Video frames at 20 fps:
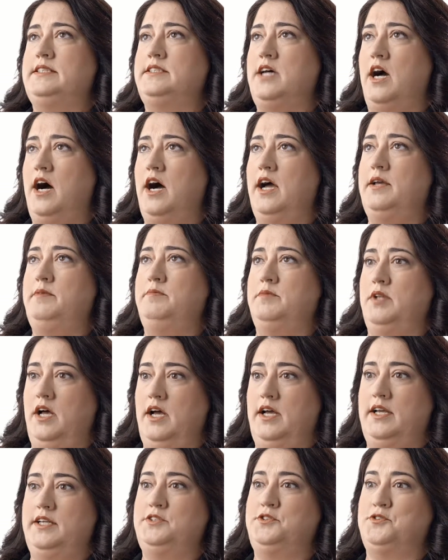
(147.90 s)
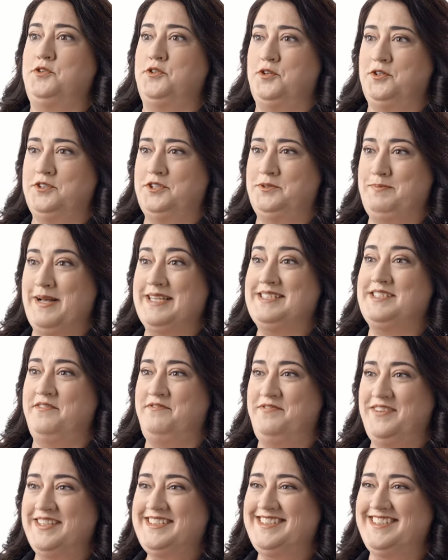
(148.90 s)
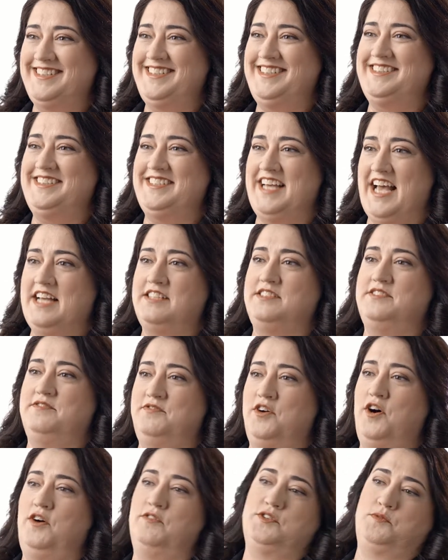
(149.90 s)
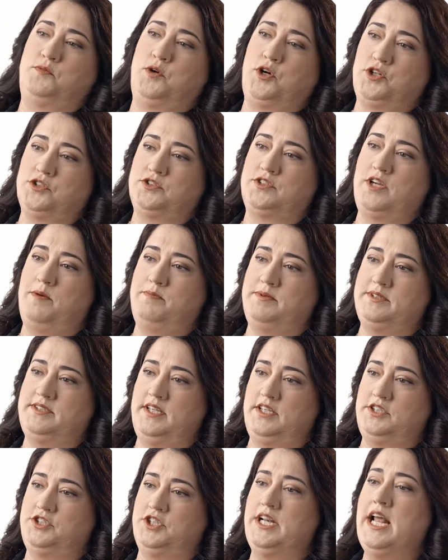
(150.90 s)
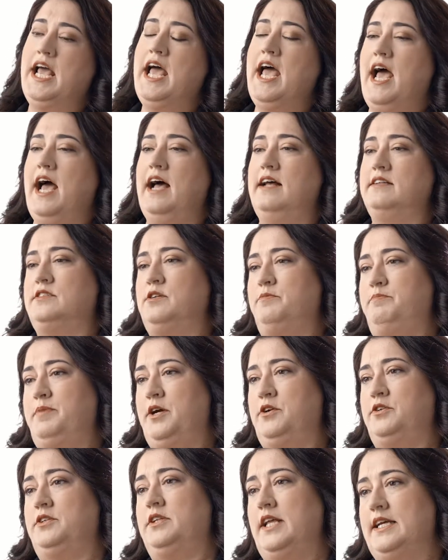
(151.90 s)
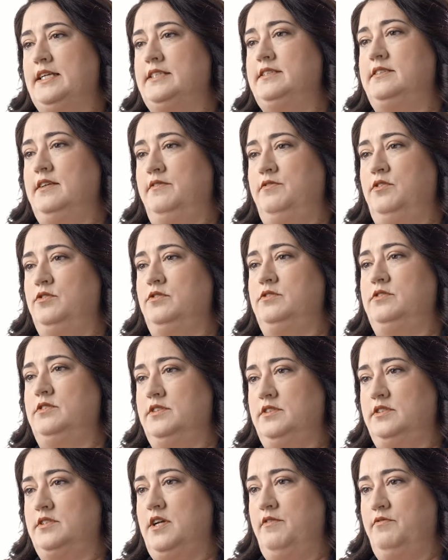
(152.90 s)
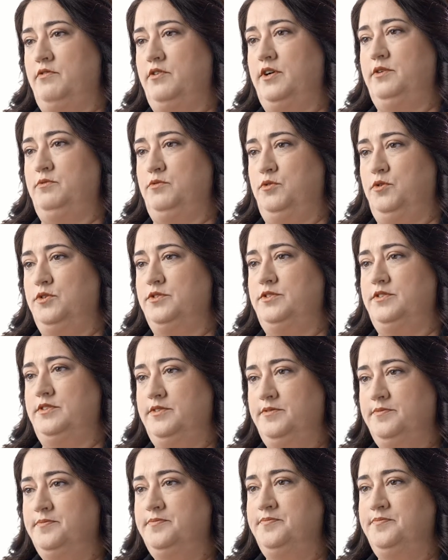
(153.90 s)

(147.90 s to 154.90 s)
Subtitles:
timelines or specificities as involved in workers' compensation as compared to like civil discovery rules.